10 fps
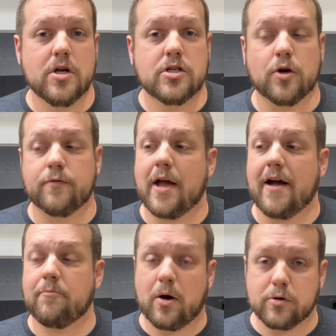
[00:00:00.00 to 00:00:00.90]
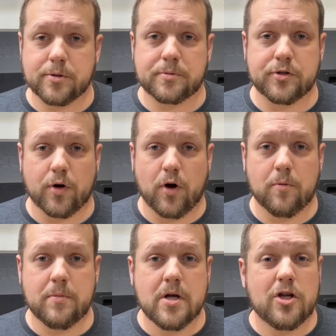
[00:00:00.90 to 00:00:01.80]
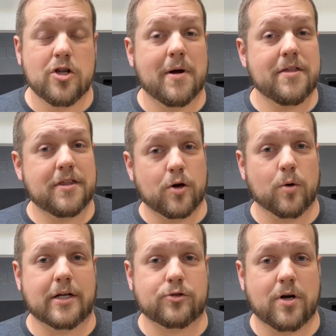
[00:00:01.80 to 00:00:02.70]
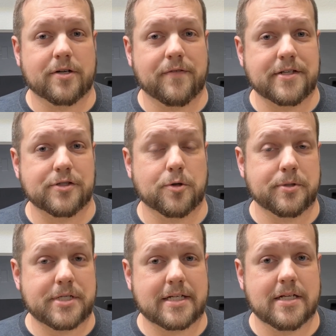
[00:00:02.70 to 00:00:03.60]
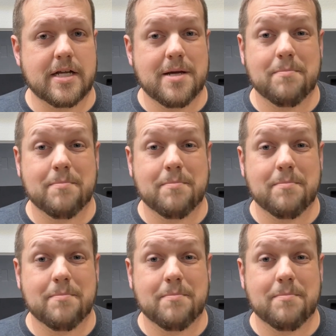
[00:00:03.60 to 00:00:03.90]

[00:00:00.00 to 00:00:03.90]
So if you have power strips in your home, you might think your electronic devices are protected,